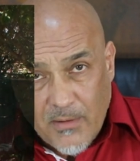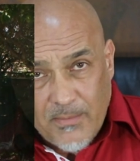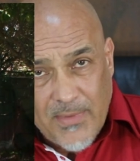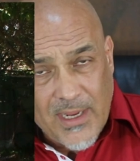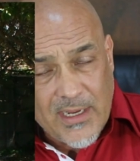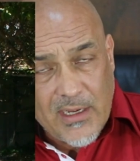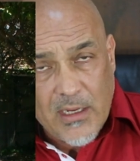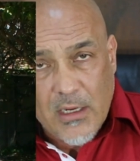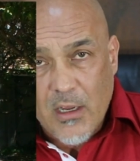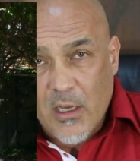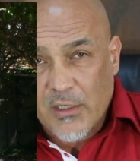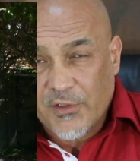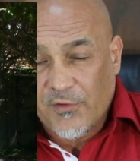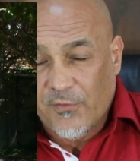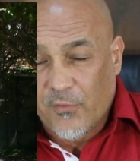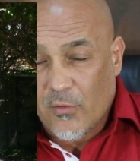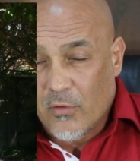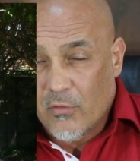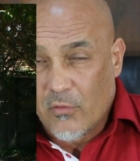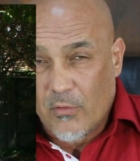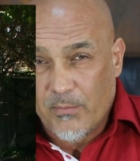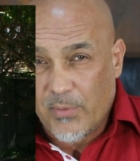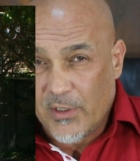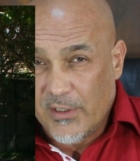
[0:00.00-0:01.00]
Many guys
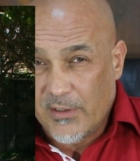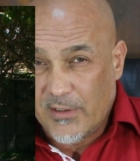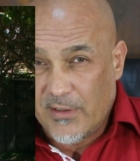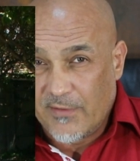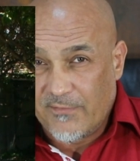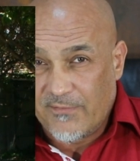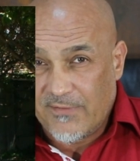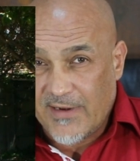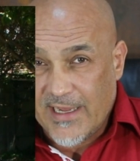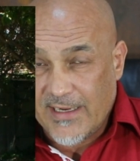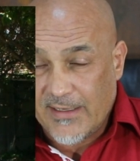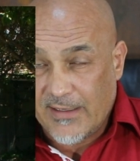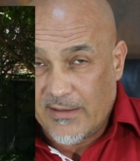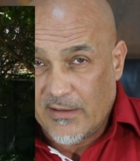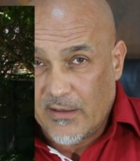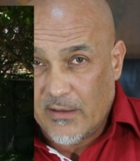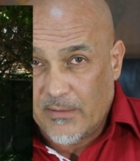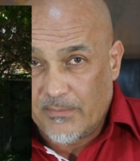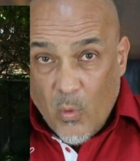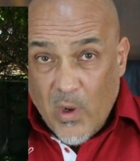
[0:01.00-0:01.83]
fall completely flat here.